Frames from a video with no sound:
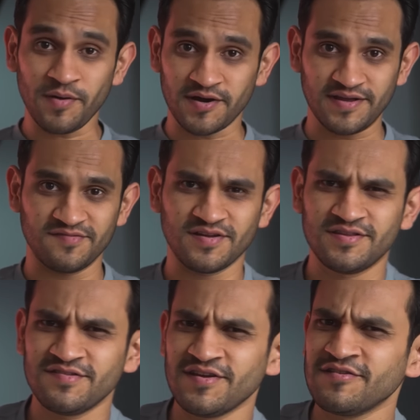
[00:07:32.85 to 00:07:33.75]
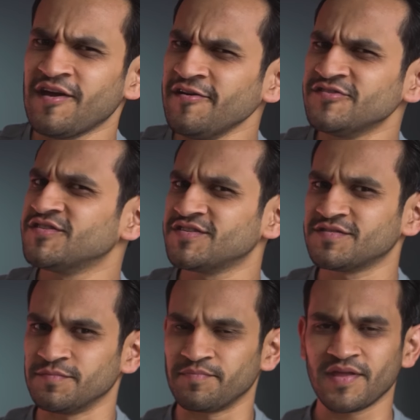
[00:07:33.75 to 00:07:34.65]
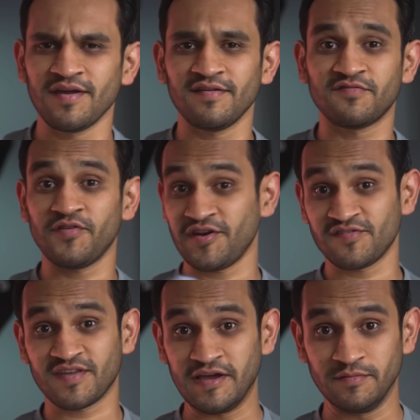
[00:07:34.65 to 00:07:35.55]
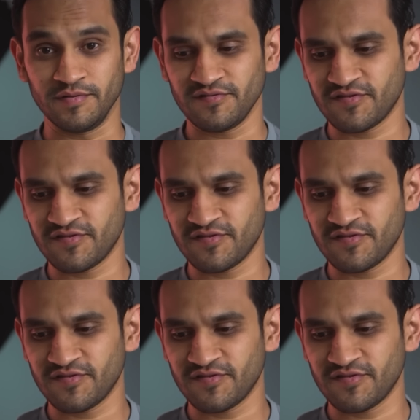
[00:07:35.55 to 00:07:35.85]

part is that this entire system is very scalable.